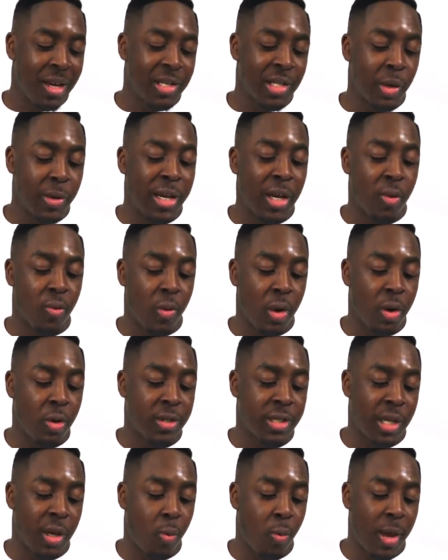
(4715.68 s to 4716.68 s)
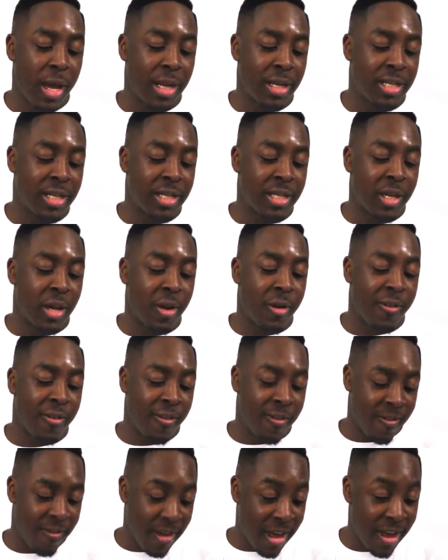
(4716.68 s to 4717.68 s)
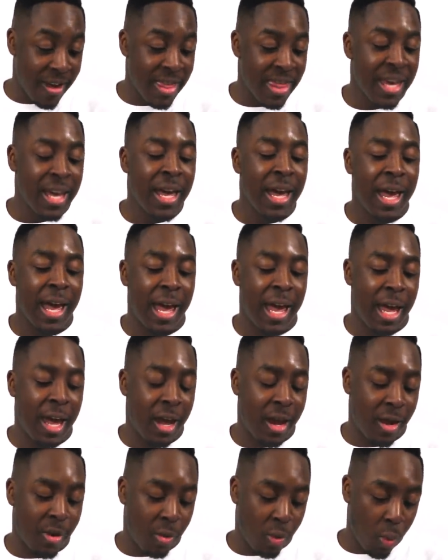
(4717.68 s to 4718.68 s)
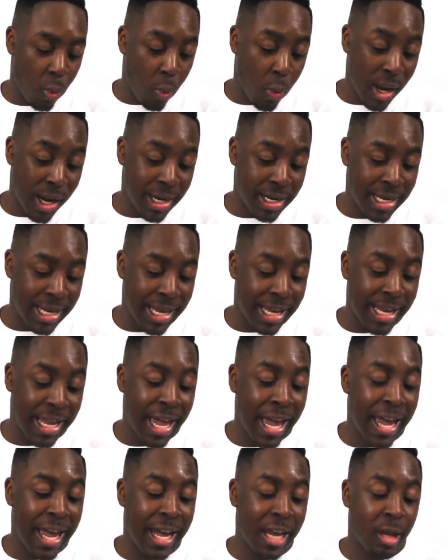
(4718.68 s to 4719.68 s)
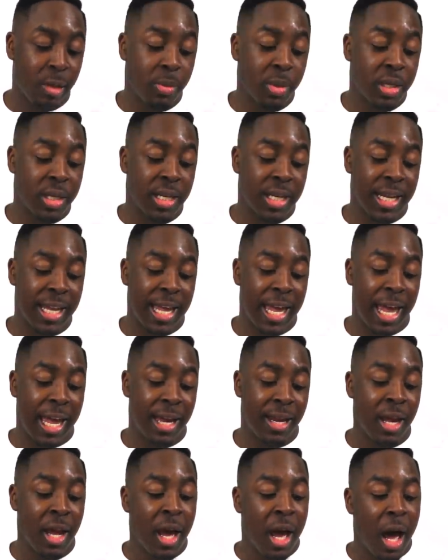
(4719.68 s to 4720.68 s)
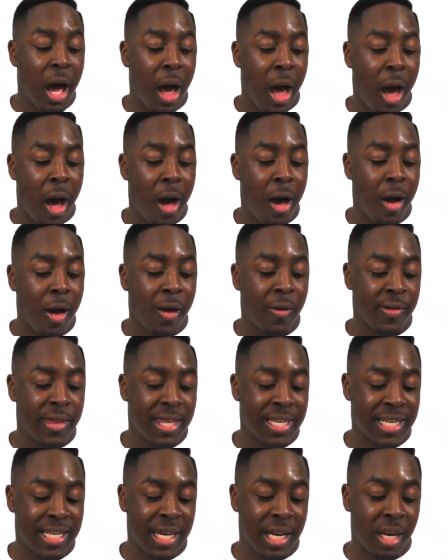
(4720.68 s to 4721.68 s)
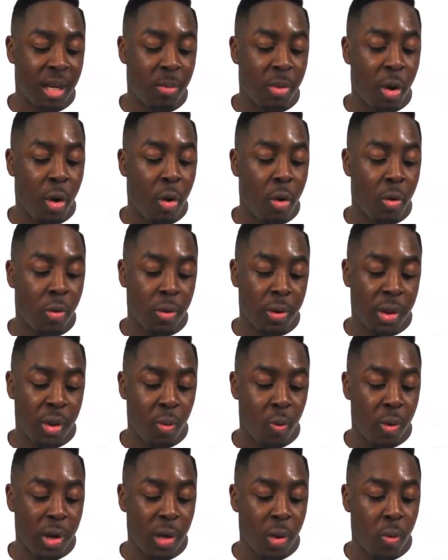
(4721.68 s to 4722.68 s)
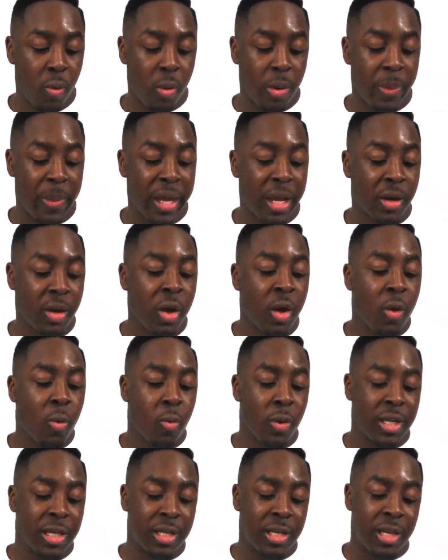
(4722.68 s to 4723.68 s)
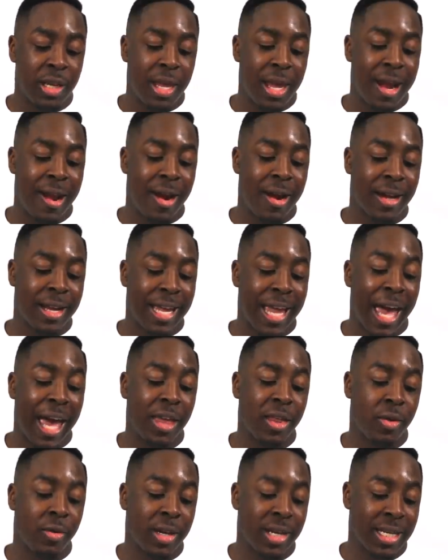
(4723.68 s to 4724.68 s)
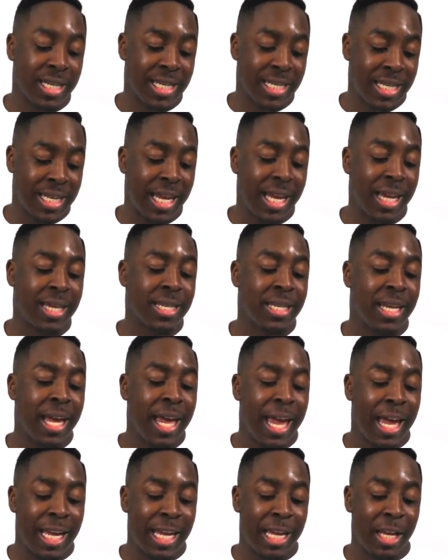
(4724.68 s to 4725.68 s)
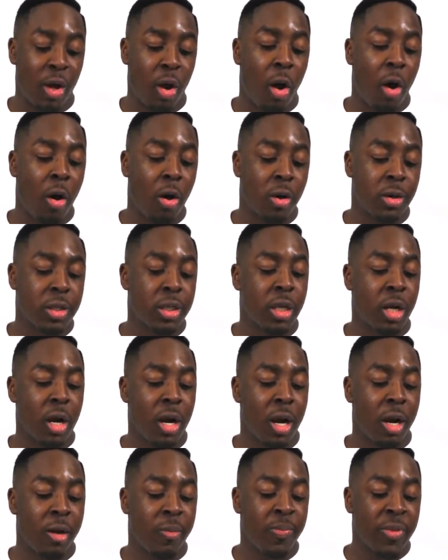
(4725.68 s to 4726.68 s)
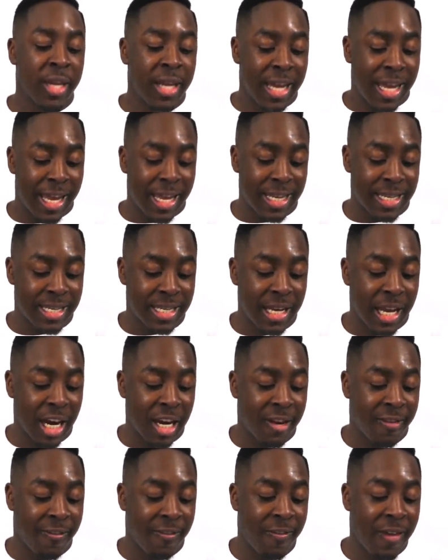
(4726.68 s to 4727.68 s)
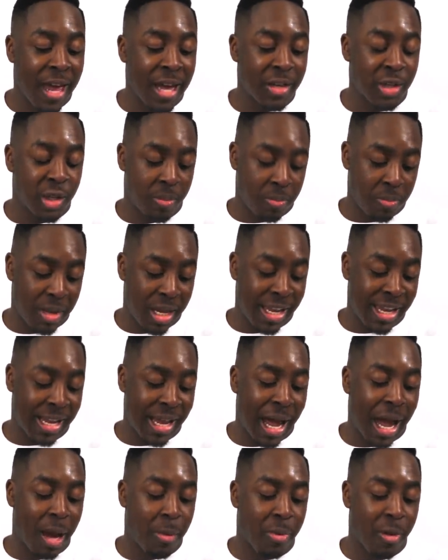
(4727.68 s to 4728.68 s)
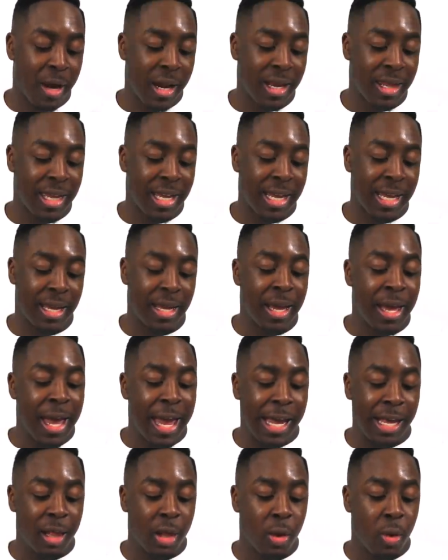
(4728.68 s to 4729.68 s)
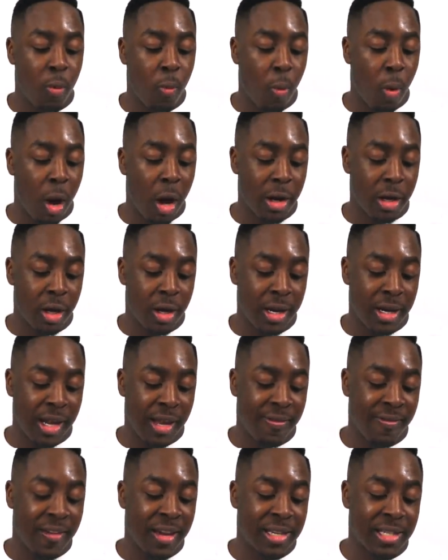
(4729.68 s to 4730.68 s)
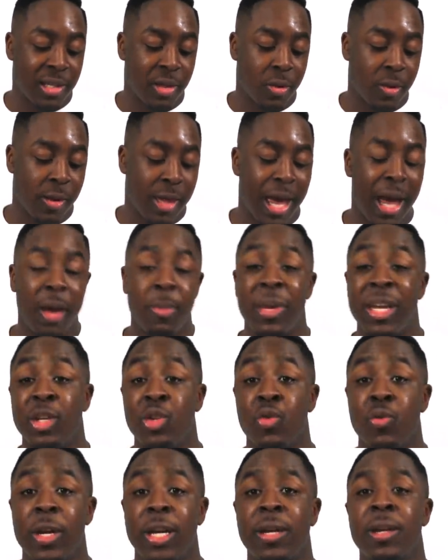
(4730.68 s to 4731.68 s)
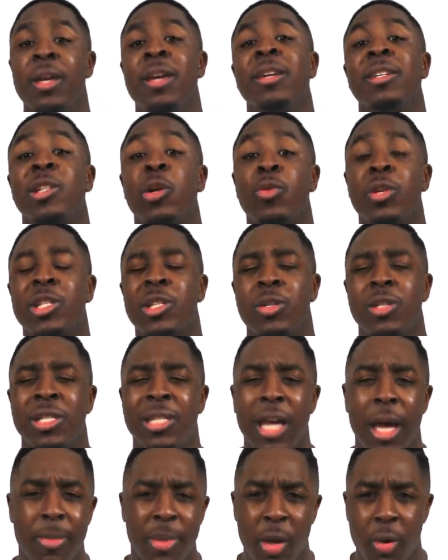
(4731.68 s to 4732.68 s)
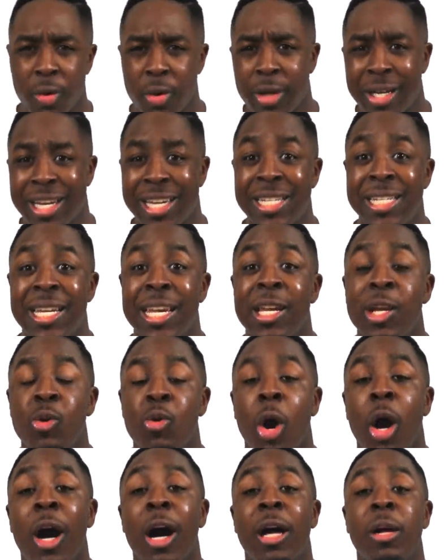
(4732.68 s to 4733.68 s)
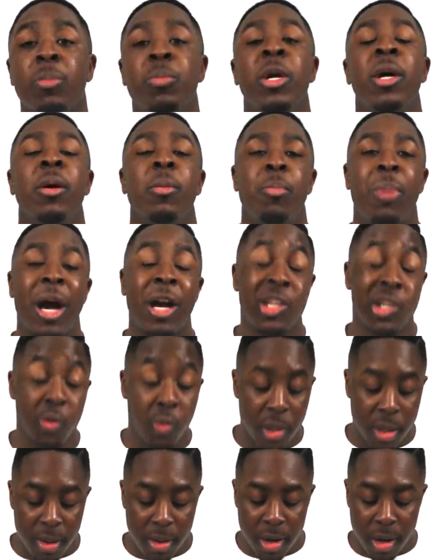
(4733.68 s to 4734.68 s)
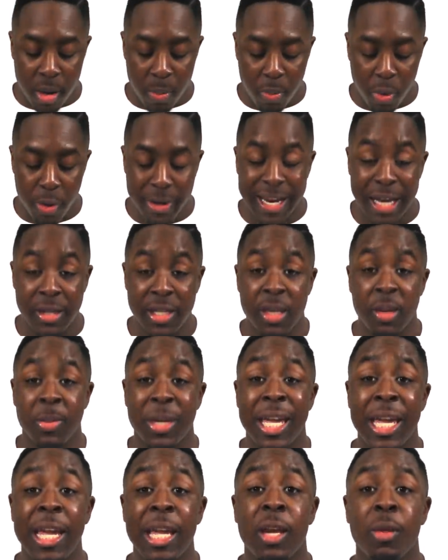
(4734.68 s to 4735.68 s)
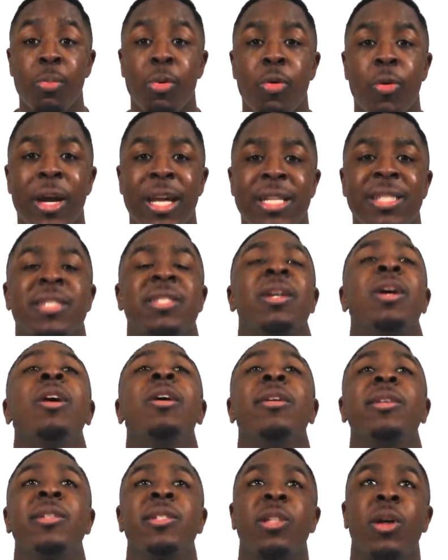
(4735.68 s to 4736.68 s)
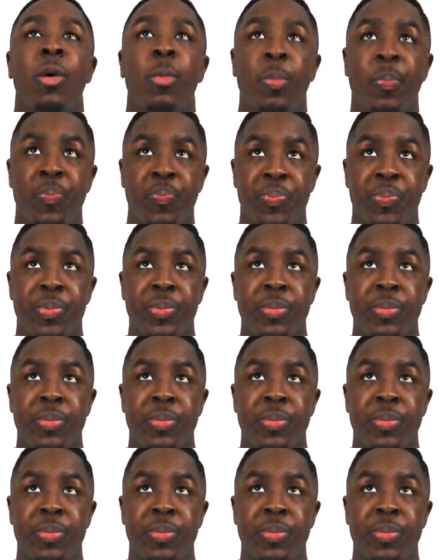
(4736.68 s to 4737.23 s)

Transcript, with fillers: So he arose and went to Zarephath. And when he came to the gate of the city, behold, the widow woman was there gathering the sticks. And he called to her, and said, Fetch me, I pray thee, a little water in a vessel that I may drink. So we're just going to stop there. We're going to continue on, but I just want to um, point out some key points. So